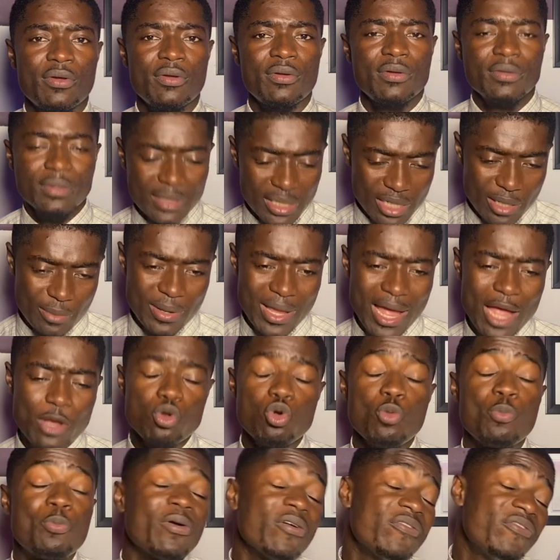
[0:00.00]
So that way you
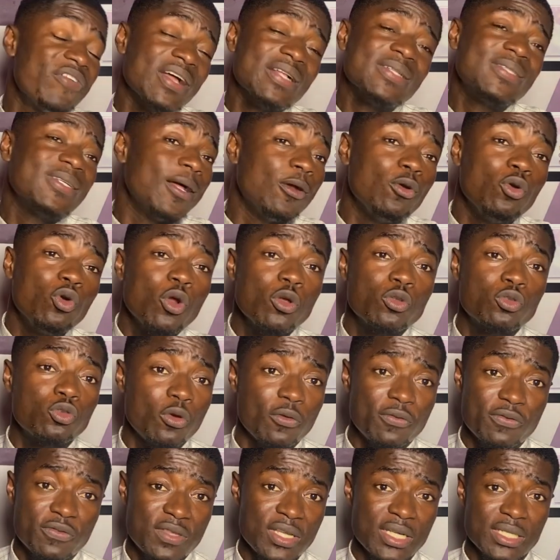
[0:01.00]
prevent a lot of
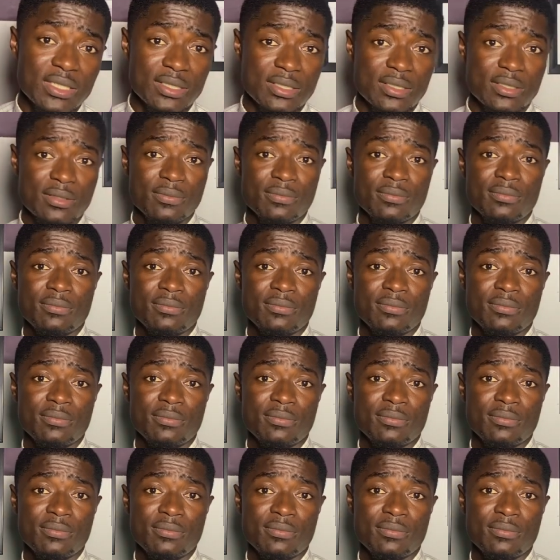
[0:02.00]
things.